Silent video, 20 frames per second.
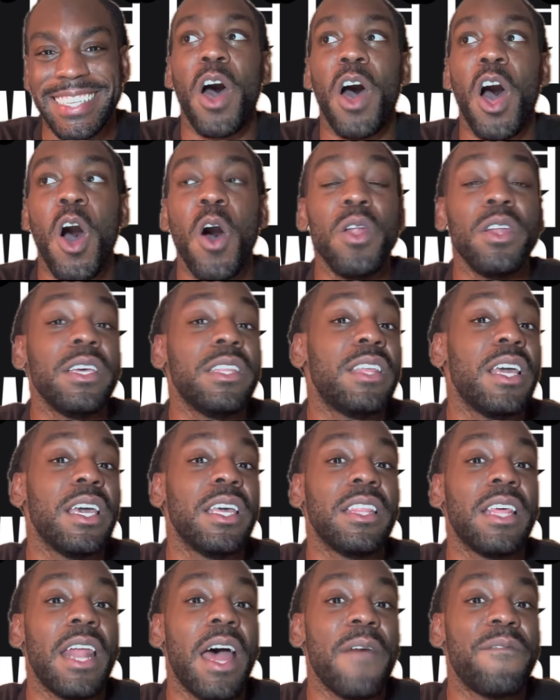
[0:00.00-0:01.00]
The only
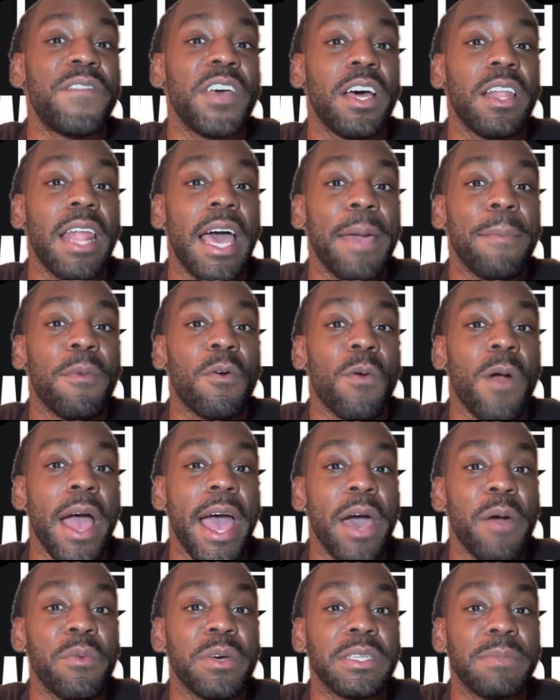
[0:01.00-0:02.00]
thing that I felt like
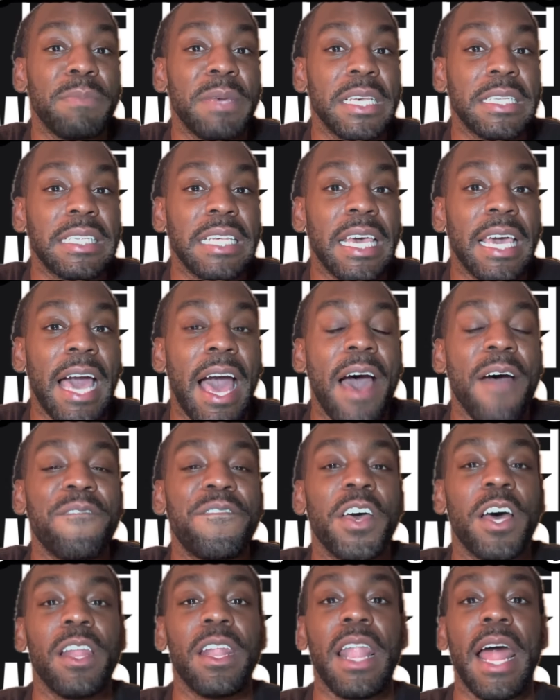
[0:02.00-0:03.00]
Mariah was missing, I
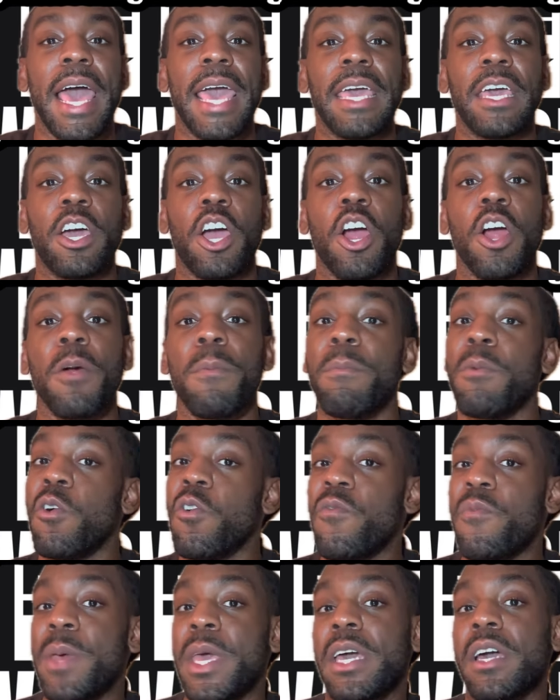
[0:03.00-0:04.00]
felt like her
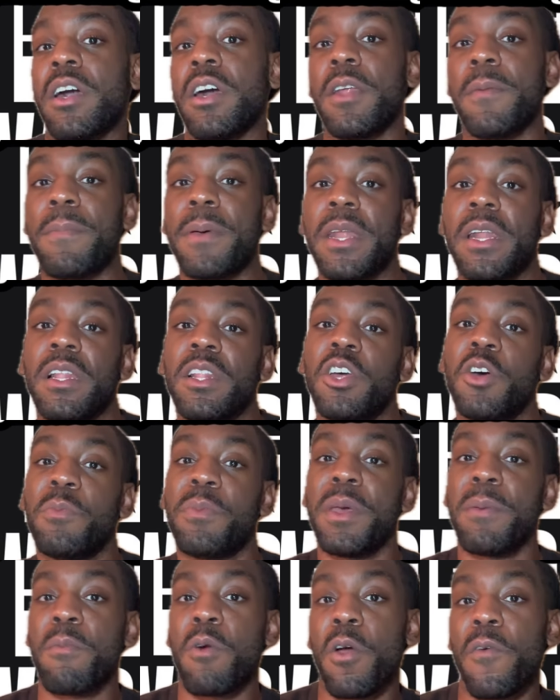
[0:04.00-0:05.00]
movement could have been a little
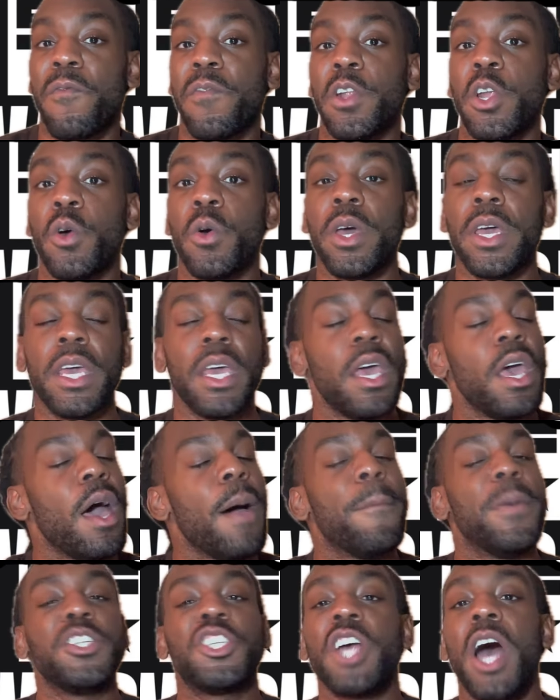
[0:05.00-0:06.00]
bit more fluid,
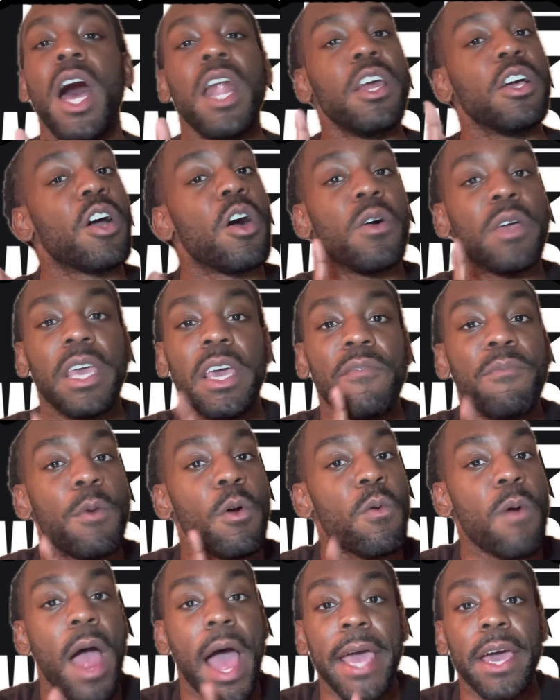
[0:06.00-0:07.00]
but y'all are gonna give
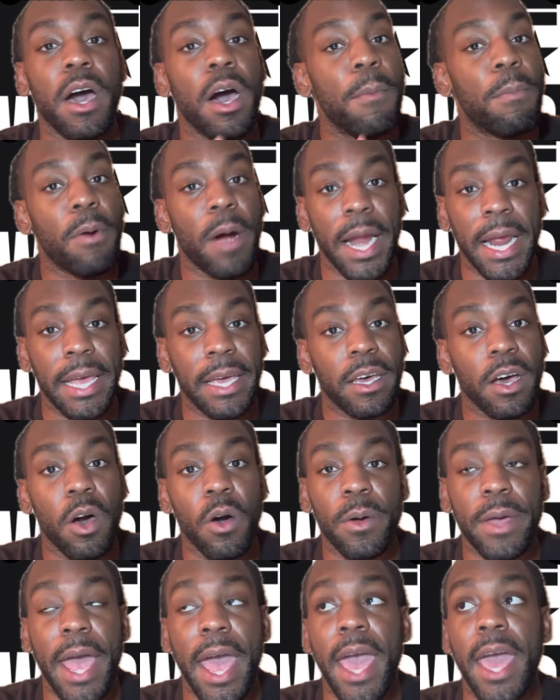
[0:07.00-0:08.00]
Mariah a break,
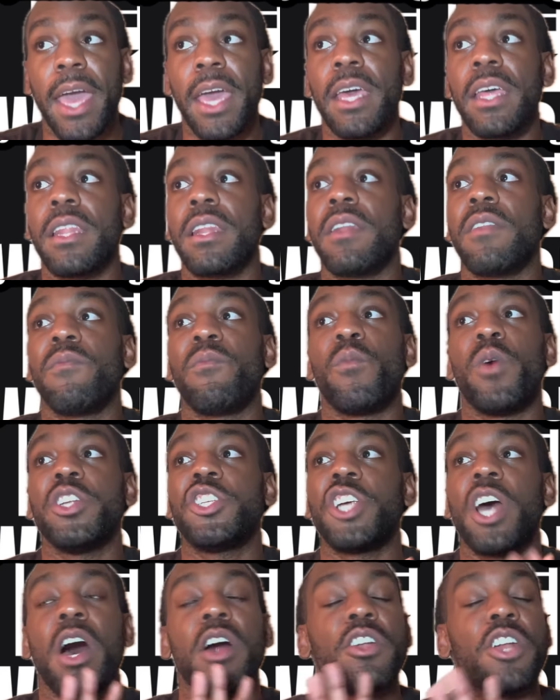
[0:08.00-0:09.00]
okay? What
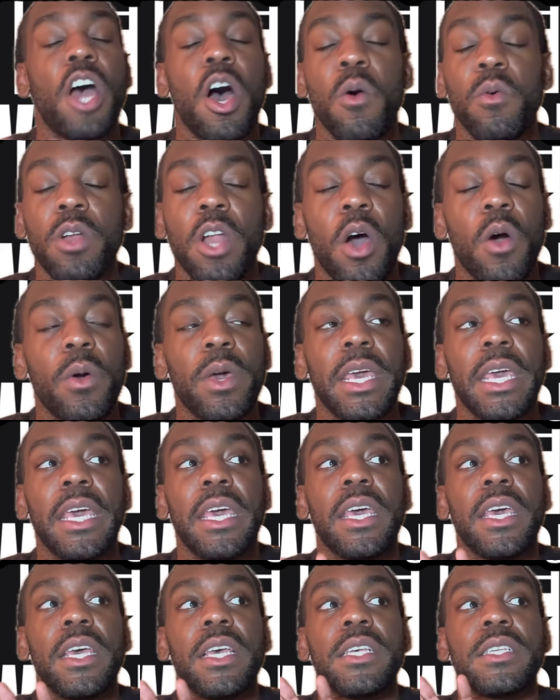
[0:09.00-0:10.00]
y'all don't know
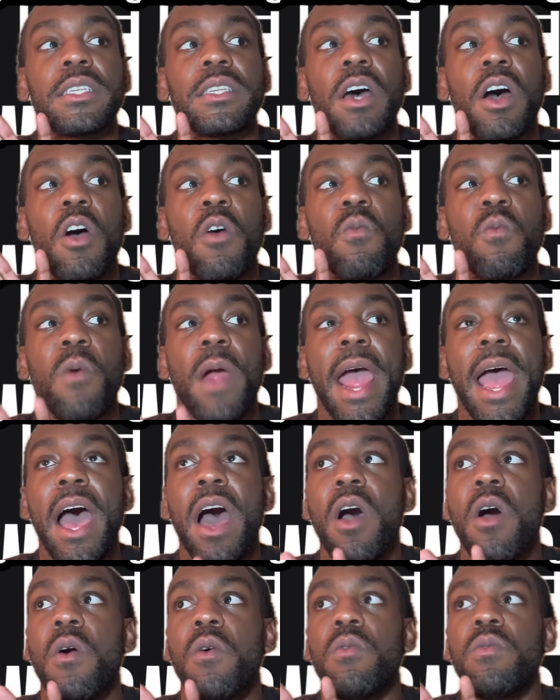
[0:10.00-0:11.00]
is
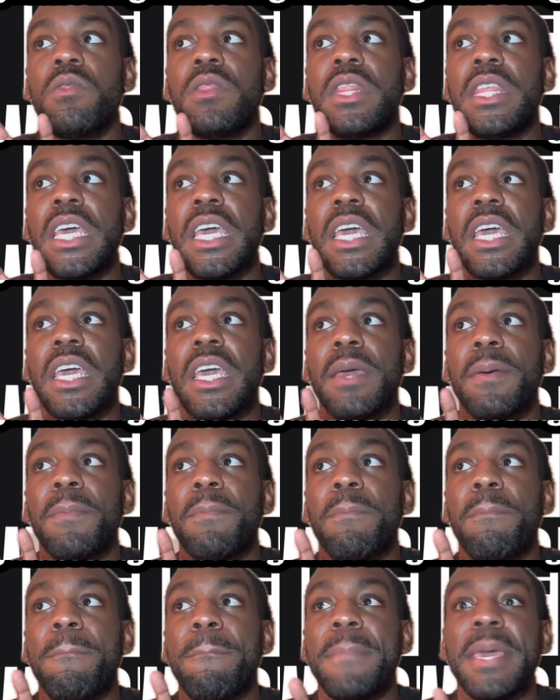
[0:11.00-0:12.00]
around the
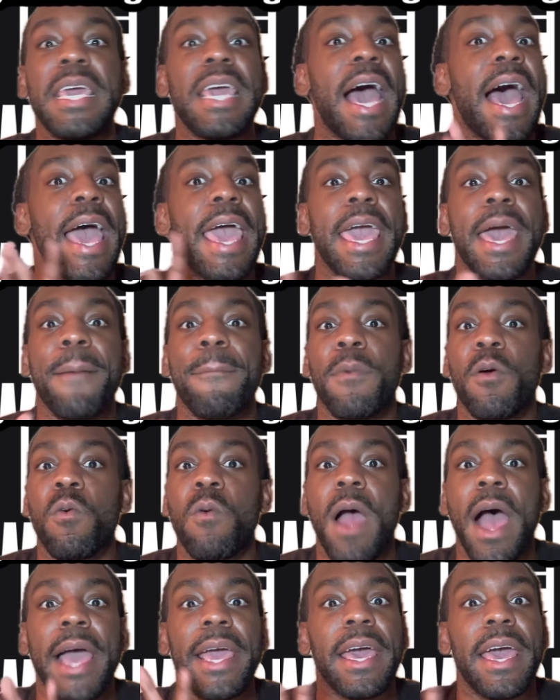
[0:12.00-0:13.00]
Me I Am
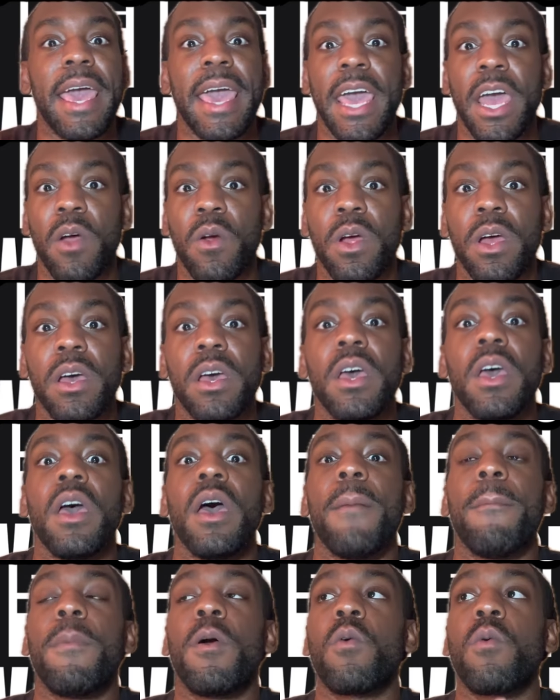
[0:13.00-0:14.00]
Mariah era,
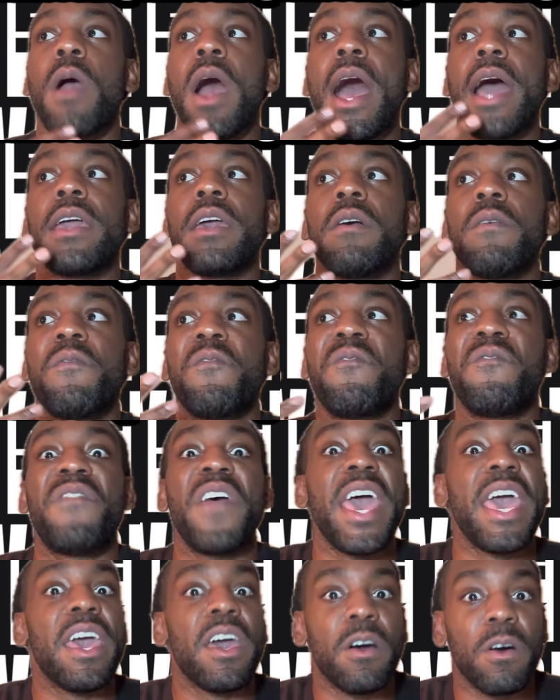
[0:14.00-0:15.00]
Mariah
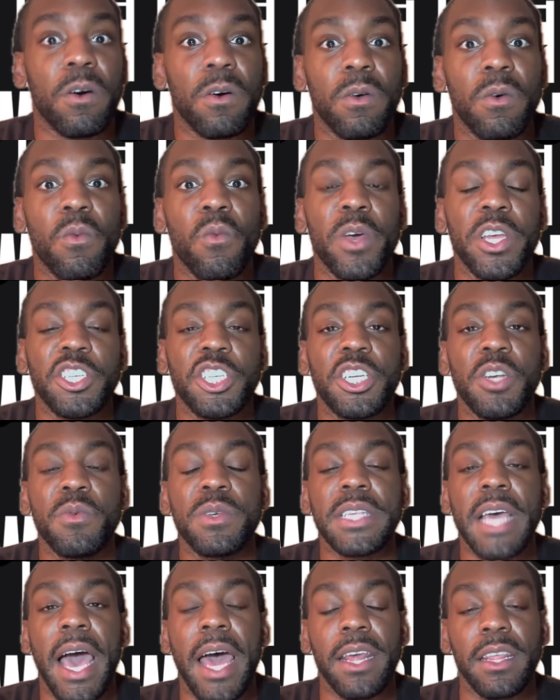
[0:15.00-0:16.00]
fell when she
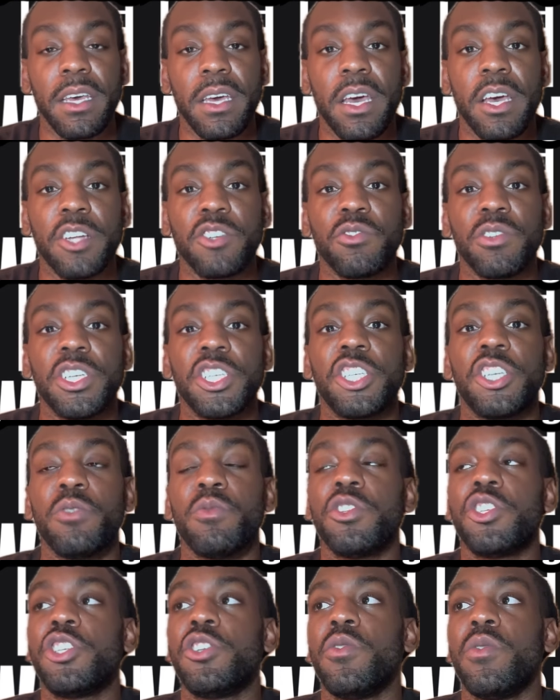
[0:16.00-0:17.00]
was out of the country. She
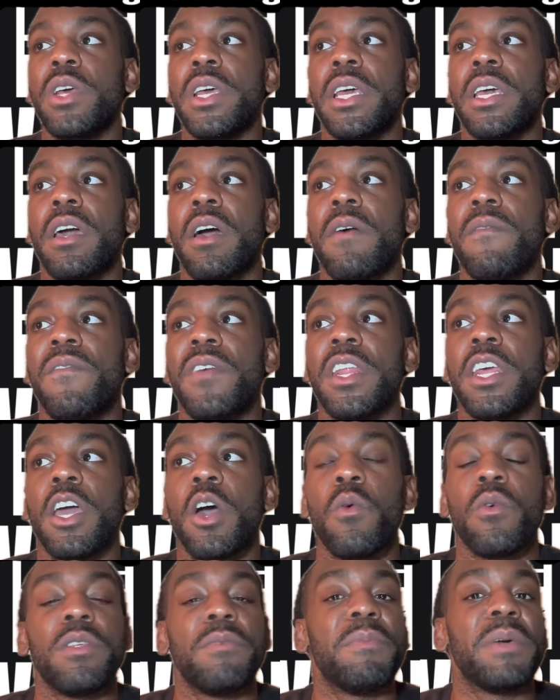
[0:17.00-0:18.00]
was shooting a
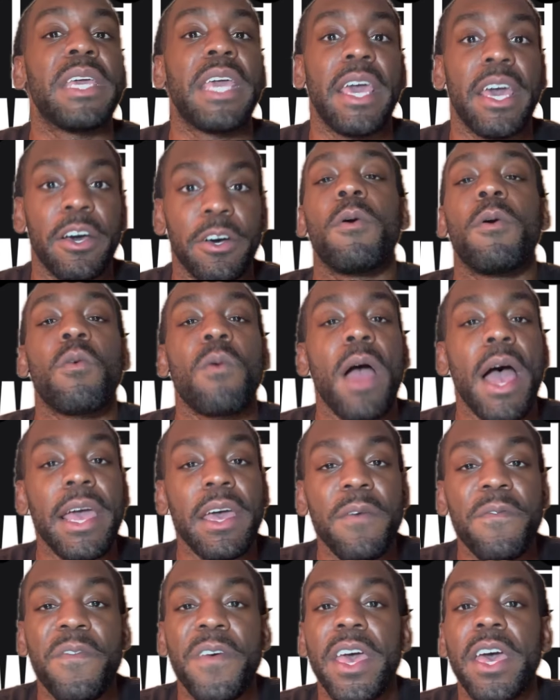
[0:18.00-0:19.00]
video with Miguel.
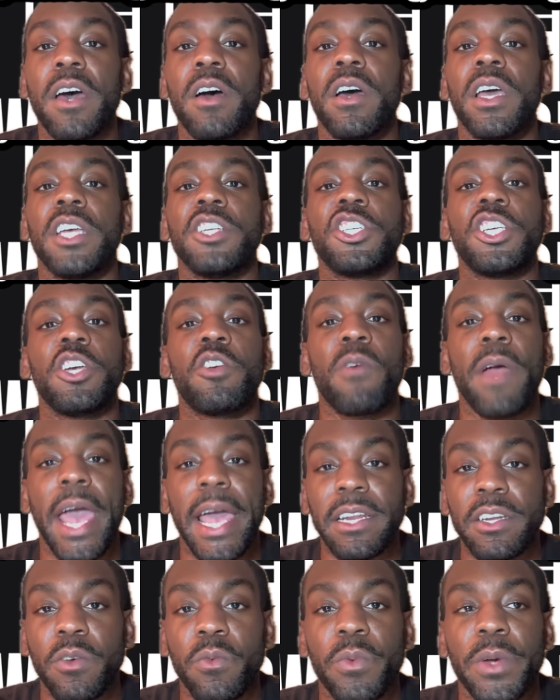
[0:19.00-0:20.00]
Mariah fell and she
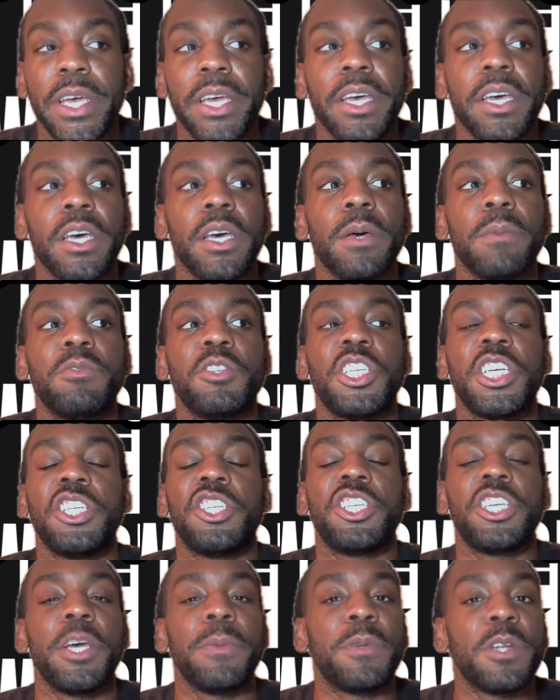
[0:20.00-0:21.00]
cracked a rib, she
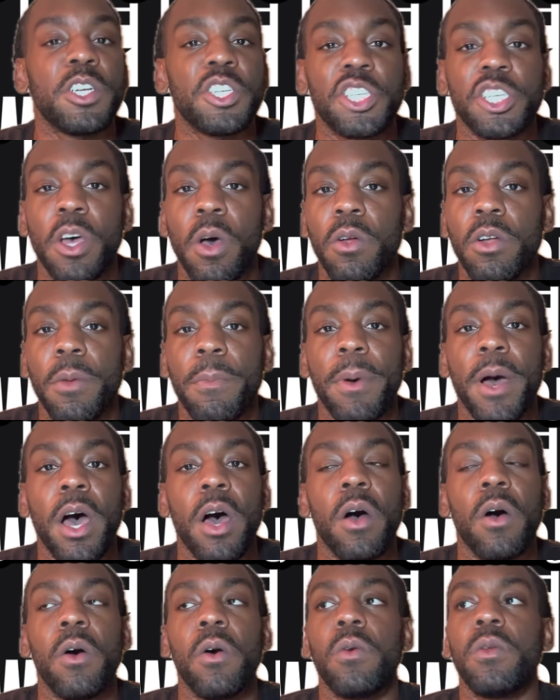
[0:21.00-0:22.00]
chipped her shoulder
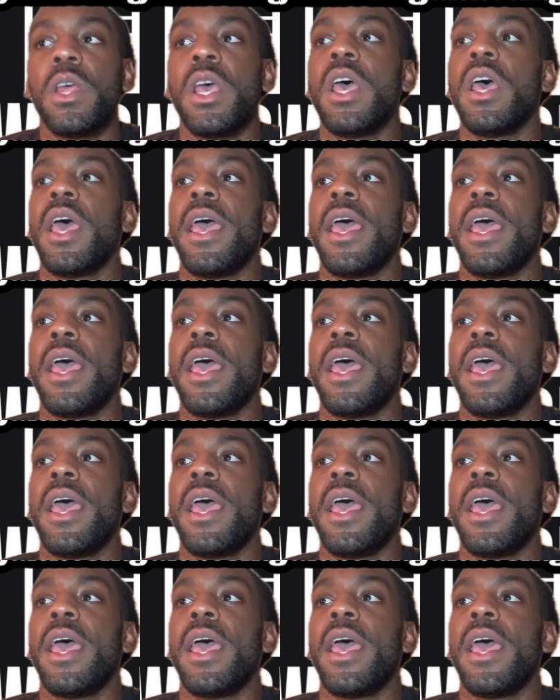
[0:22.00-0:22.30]
bone.